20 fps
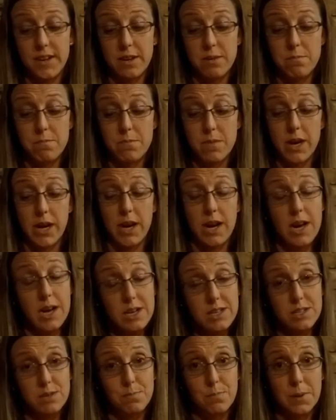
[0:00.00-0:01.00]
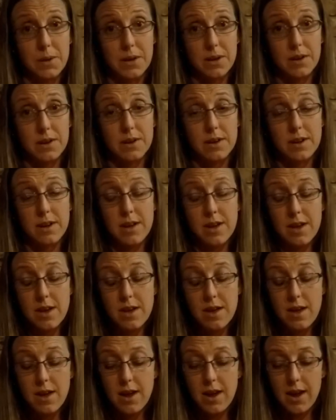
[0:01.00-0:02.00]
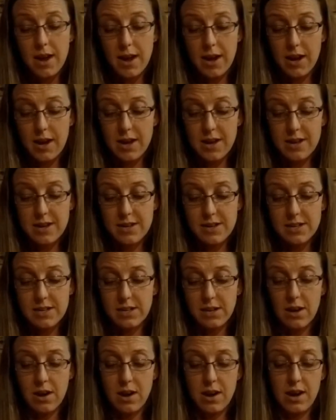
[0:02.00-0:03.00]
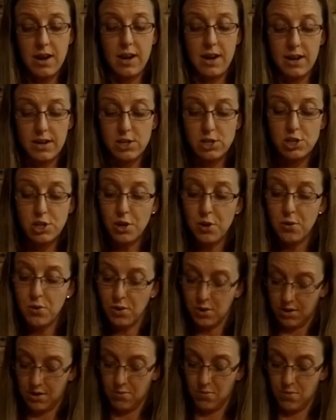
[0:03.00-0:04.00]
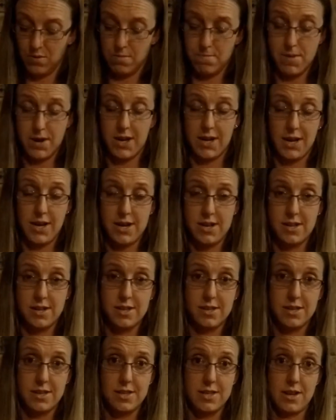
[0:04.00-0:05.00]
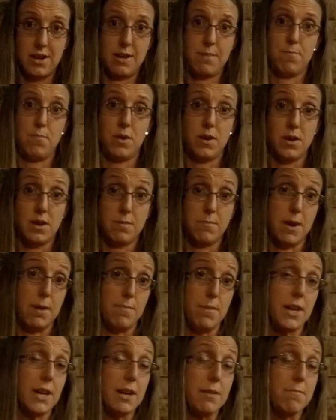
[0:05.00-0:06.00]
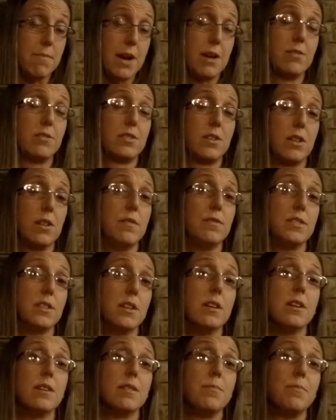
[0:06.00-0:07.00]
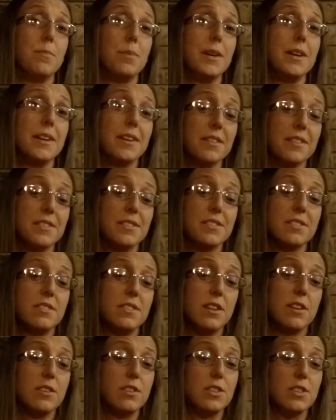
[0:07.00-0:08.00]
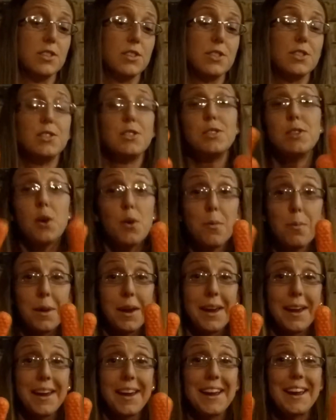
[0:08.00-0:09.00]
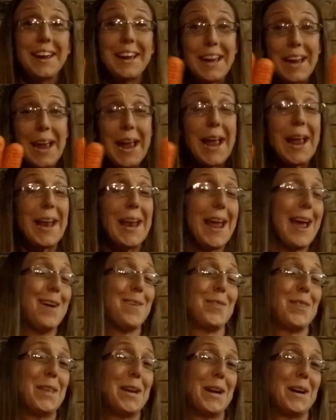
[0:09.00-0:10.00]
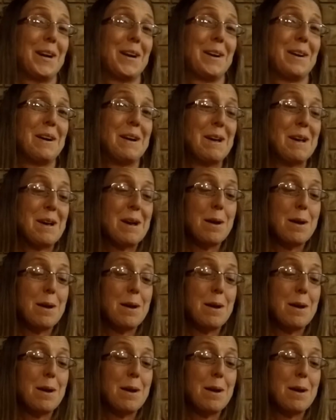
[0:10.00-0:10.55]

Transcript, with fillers: fit my husband. And I joke with my kids that I'm putting my Mickey Mouse gloves on because they're just so big and out there.